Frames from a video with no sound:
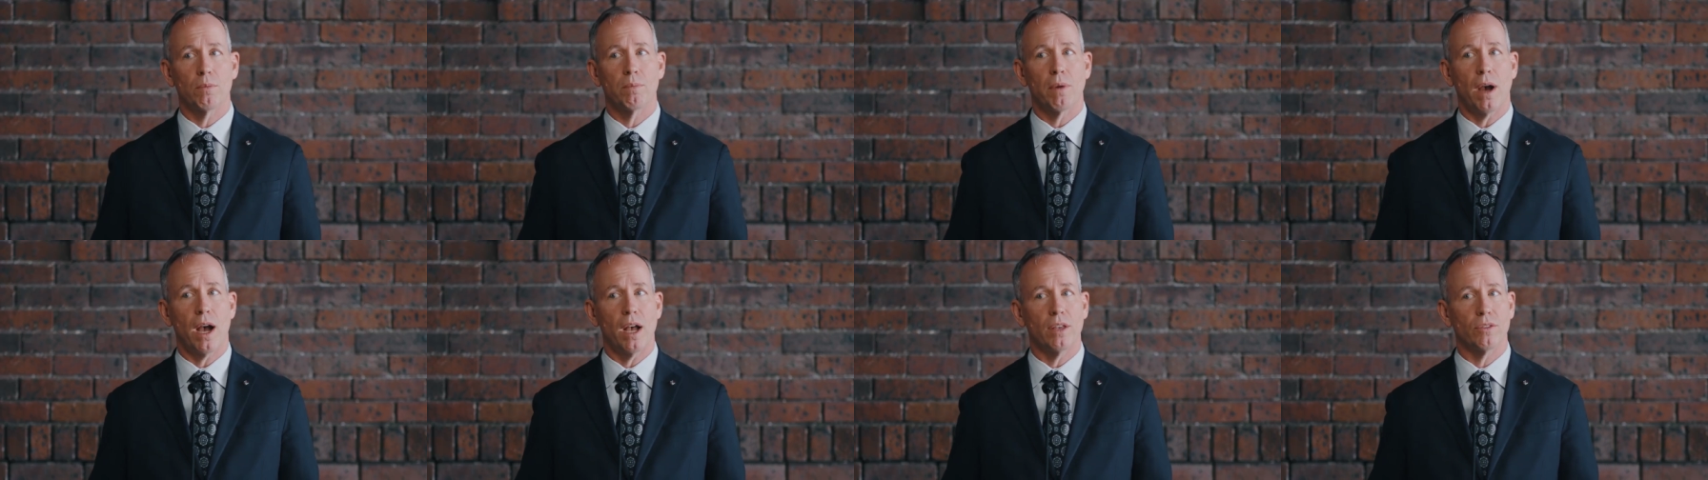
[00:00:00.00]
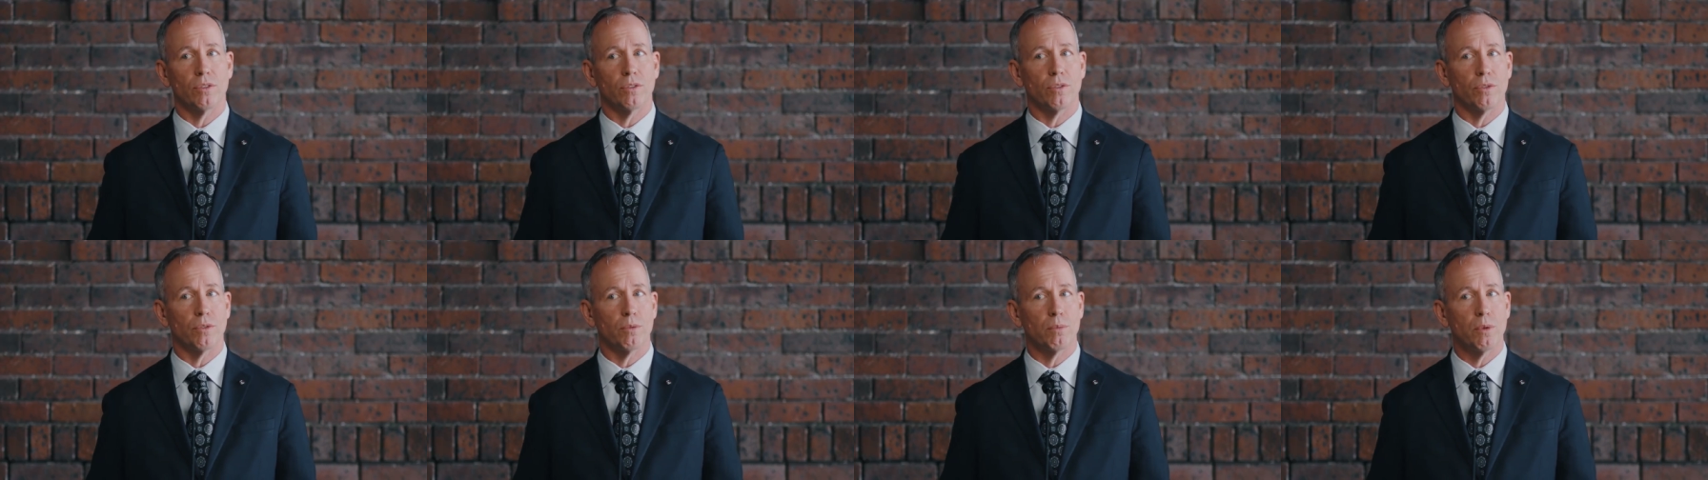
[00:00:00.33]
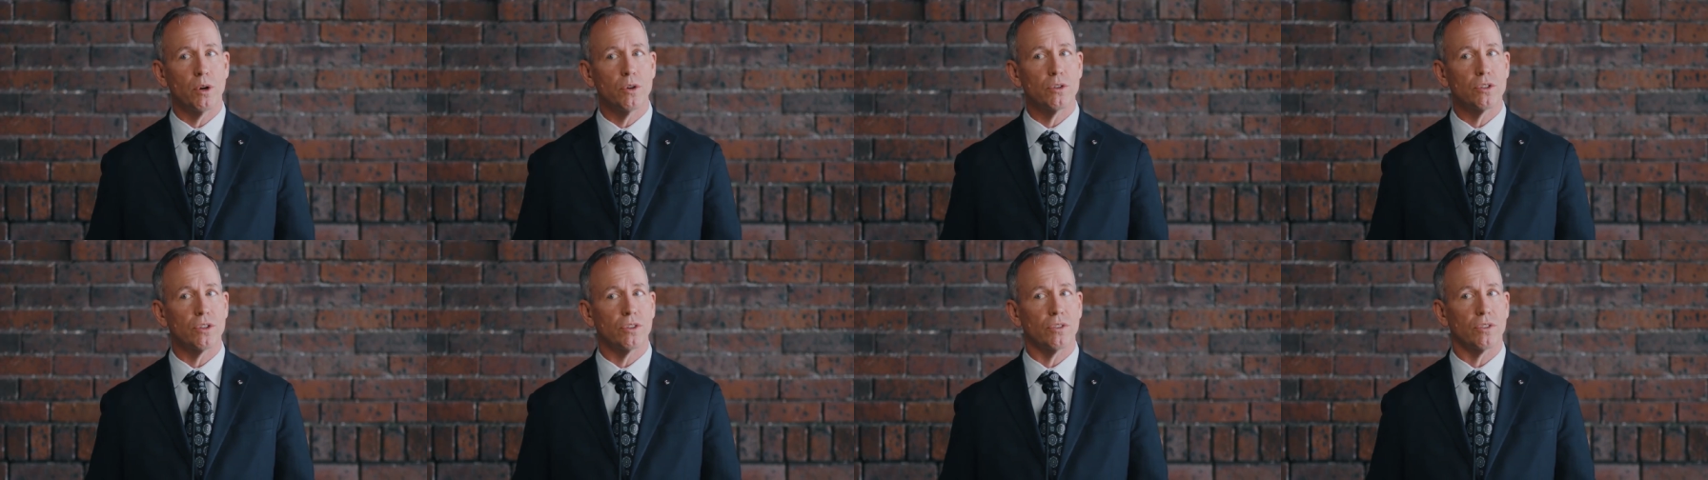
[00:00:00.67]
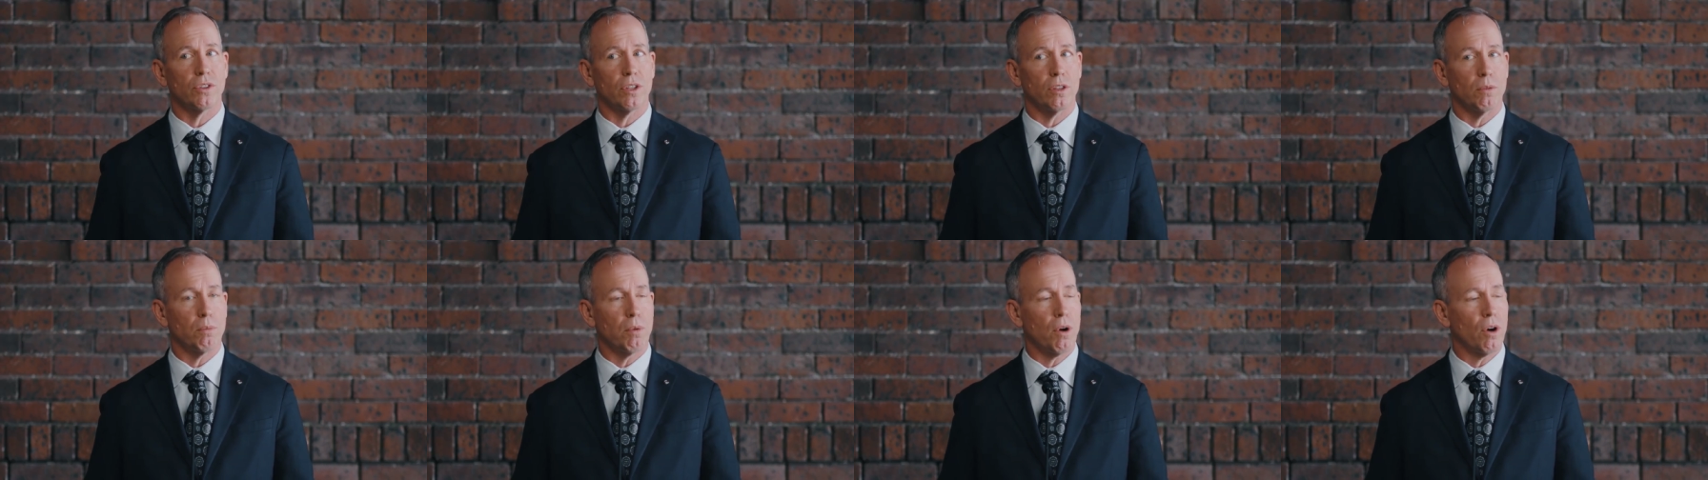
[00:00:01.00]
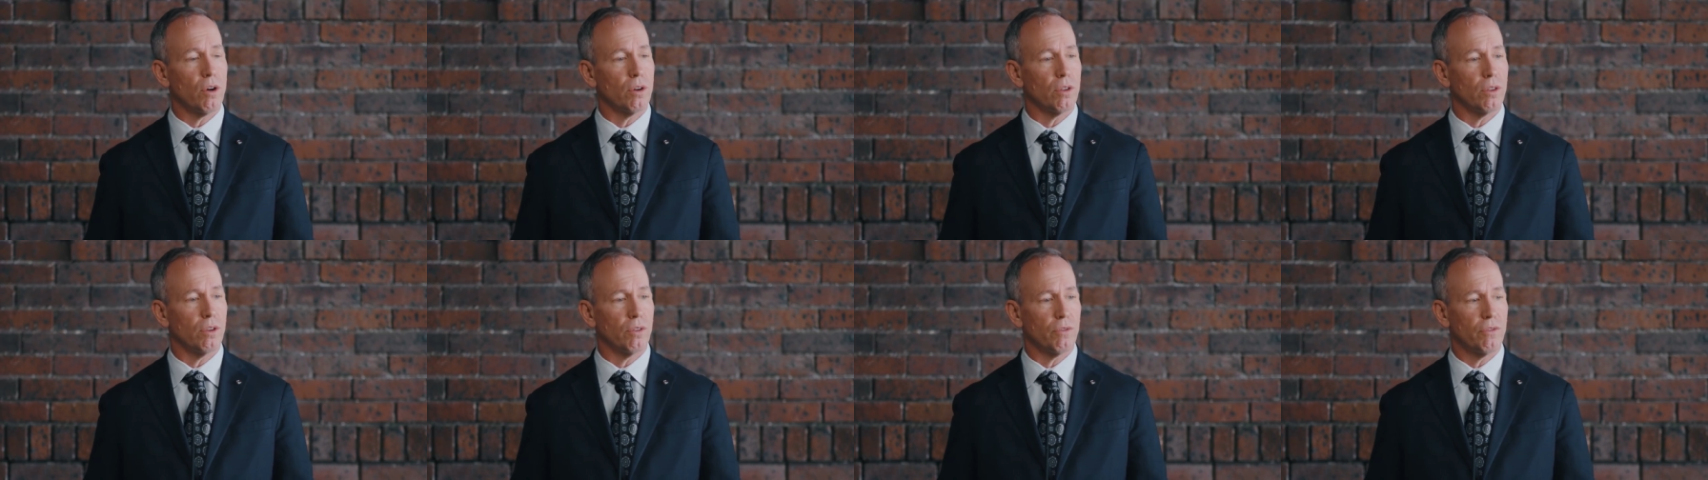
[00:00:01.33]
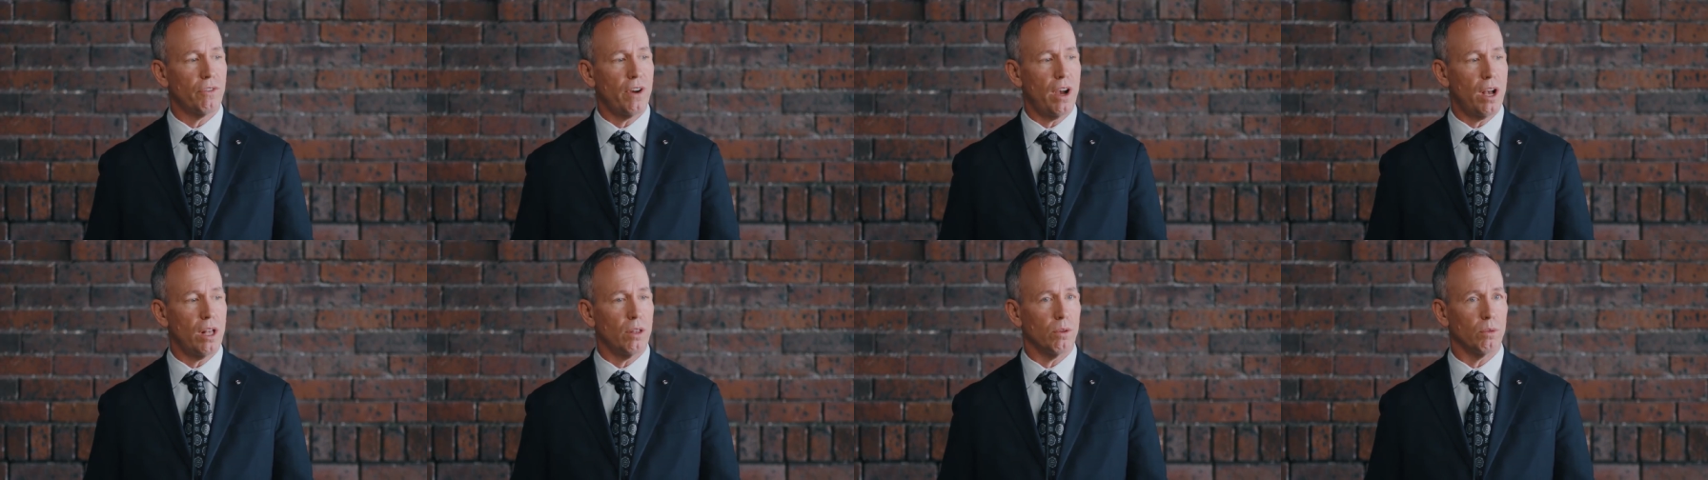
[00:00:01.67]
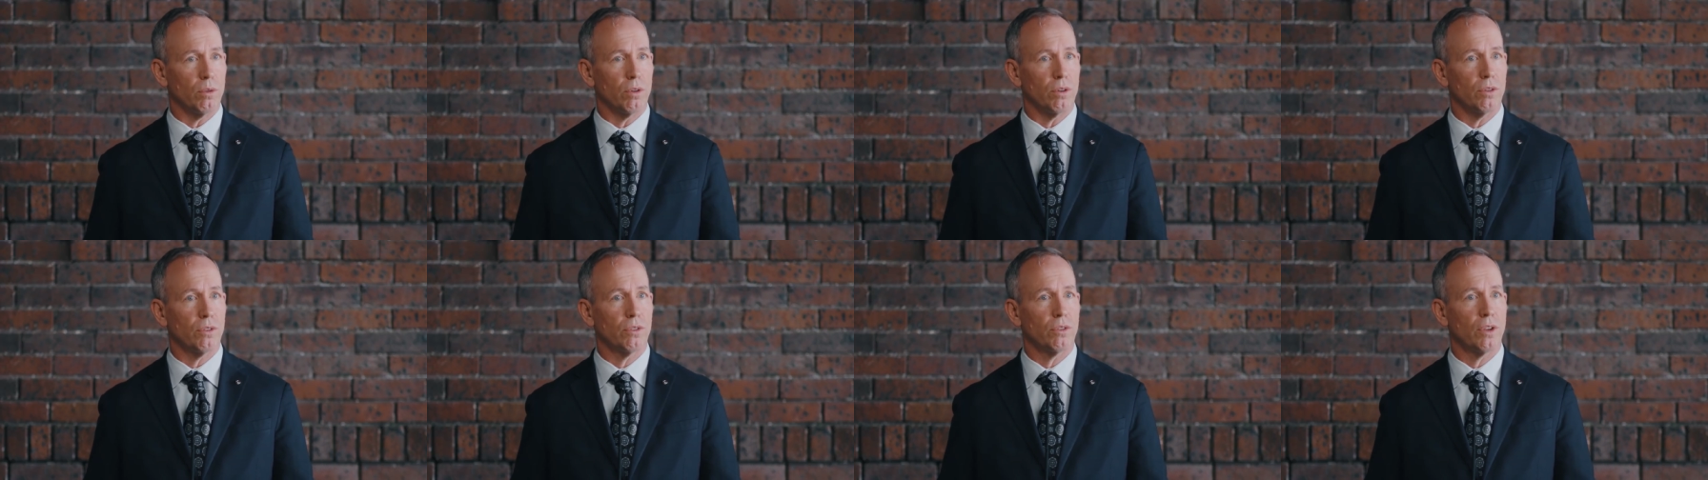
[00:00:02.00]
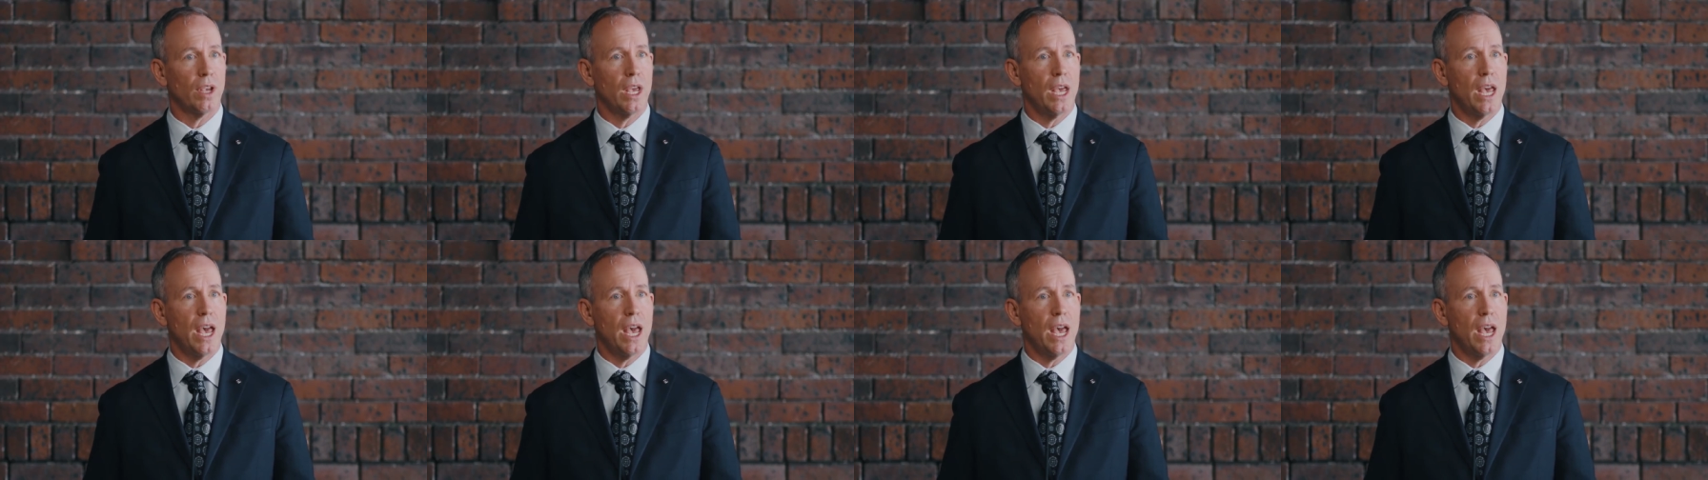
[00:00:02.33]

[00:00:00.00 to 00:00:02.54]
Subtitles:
positive emotions on the part of their followers